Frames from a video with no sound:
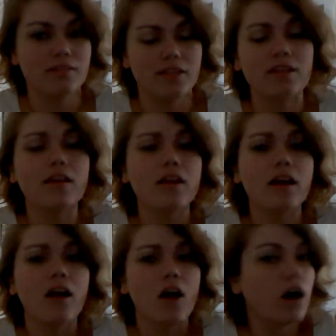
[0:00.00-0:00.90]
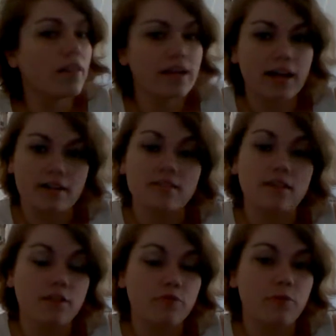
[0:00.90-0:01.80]
and all that kind of
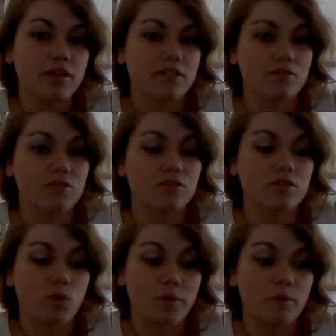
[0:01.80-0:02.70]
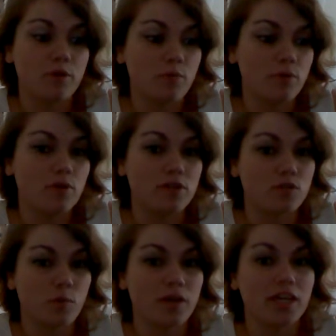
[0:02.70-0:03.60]
stuff, because there's so many people and
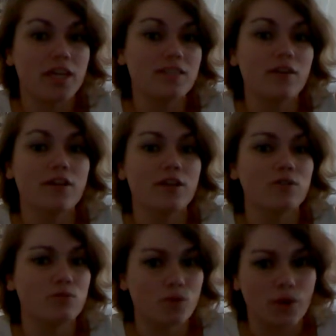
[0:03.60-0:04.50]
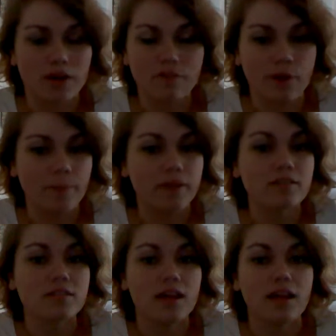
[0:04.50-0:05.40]
so many kids out here who don't have
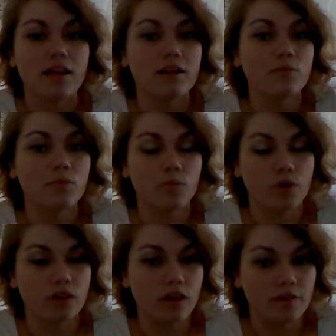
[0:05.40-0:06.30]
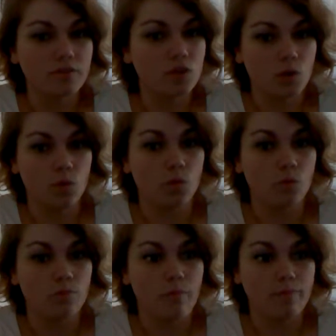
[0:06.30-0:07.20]
families and would love
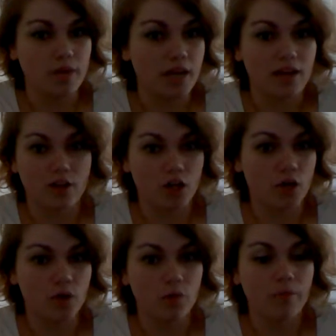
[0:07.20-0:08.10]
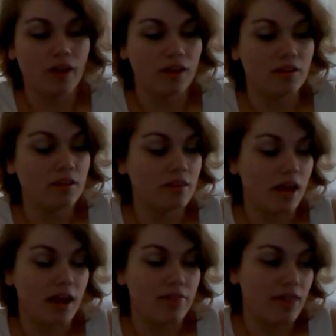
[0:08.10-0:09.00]
to be in a good home, and
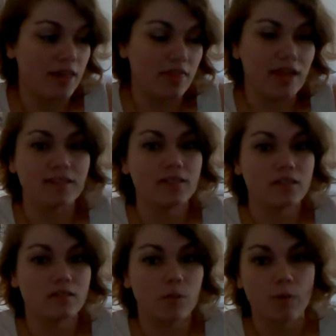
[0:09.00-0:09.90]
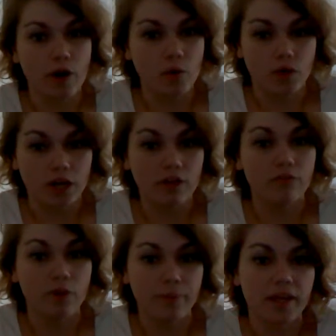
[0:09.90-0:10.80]
that's the priority
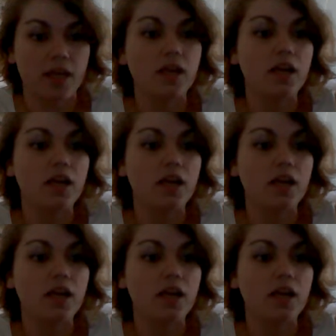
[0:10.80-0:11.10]
for me.